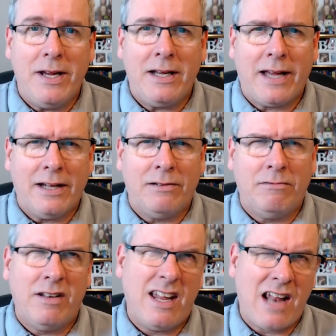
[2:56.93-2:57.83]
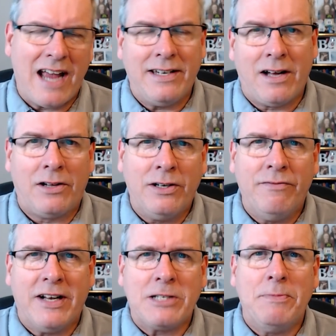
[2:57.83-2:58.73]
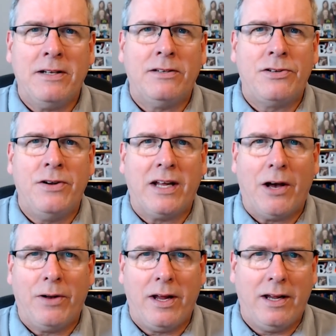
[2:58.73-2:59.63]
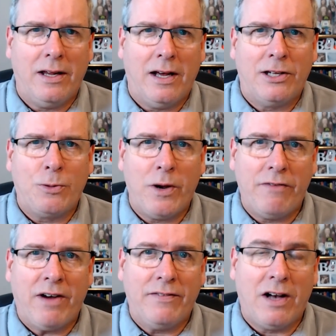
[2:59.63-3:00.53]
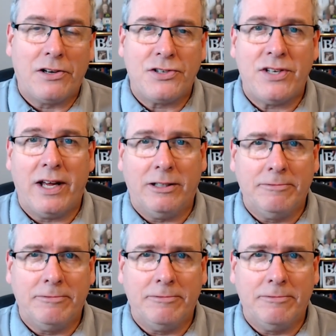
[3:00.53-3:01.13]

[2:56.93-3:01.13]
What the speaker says: Again, $9 investment, turning out a $25 sale.